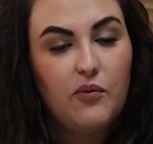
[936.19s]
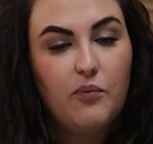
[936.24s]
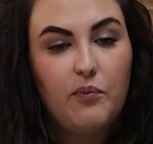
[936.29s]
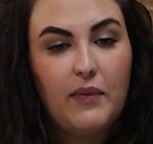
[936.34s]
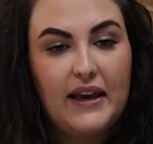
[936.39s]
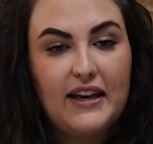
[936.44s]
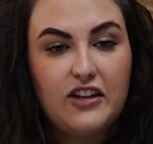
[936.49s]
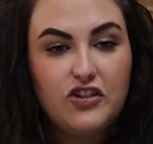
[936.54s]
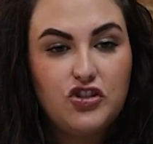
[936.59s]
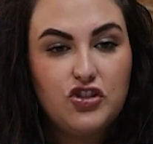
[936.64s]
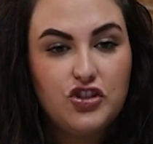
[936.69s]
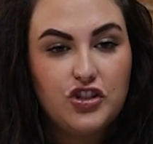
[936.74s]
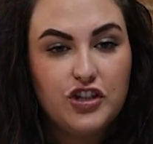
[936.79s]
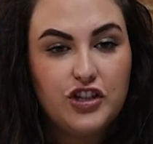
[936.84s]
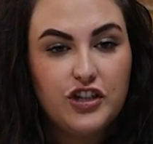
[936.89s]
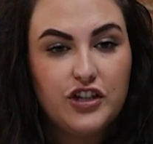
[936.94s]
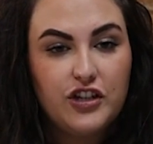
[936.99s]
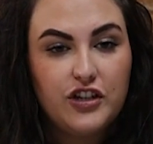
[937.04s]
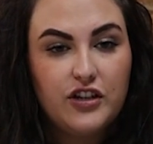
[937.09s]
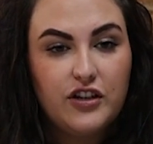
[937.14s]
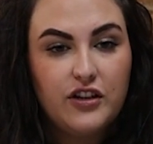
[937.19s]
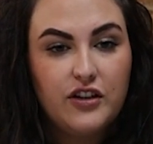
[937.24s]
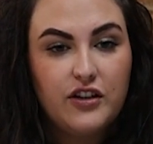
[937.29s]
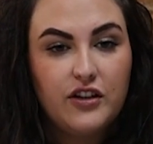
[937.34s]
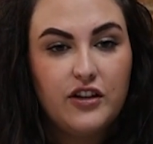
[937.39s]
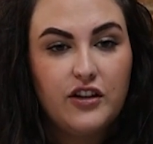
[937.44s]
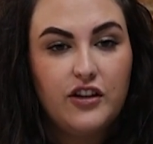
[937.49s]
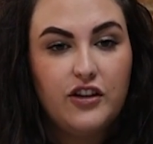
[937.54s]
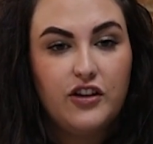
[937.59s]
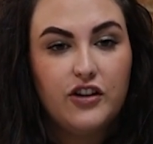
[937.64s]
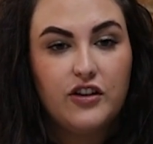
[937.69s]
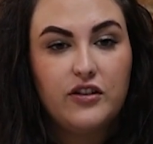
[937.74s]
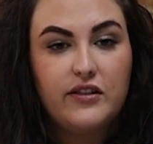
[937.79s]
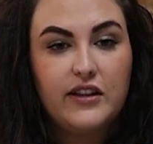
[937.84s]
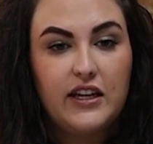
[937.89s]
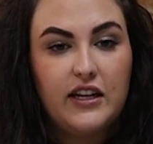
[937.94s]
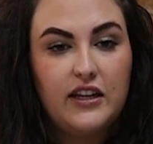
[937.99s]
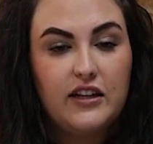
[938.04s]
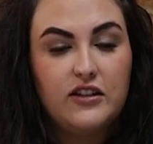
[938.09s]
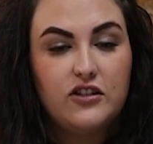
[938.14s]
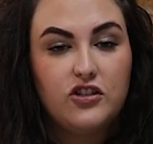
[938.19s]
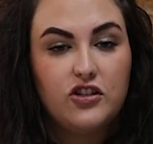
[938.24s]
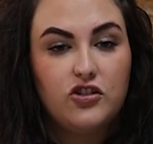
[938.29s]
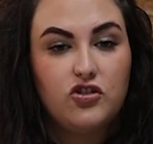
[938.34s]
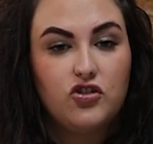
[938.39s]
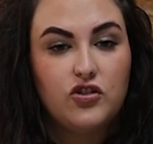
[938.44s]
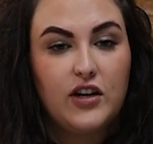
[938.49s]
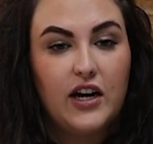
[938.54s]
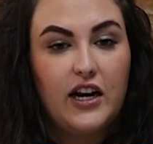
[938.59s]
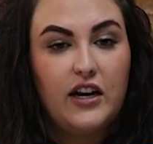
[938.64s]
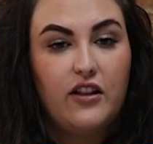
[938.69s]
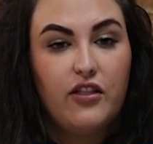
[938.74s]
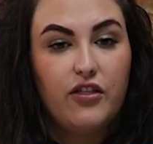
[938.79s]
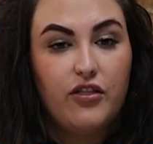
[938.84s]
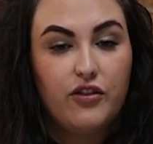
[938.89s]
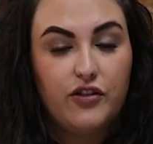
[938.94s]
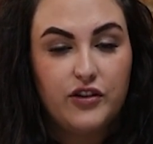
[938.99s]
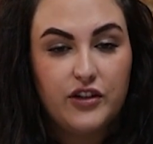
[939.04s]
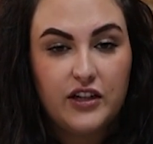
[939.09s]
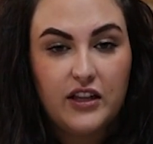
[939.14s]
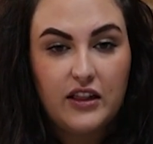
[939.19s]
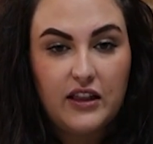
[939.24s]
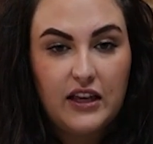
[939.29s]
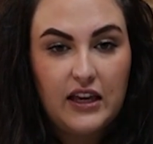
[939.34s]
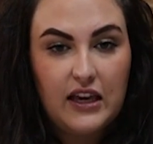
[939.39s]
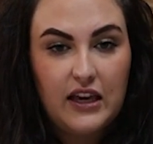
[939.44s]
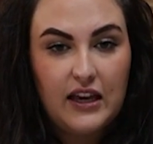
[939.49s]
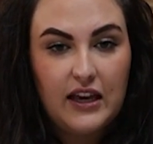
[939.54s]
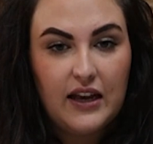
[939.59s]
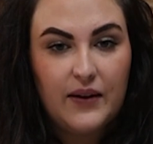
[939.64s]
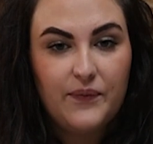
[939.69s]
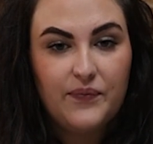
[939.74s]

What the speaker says: Make sure your linens are dried thoroughly,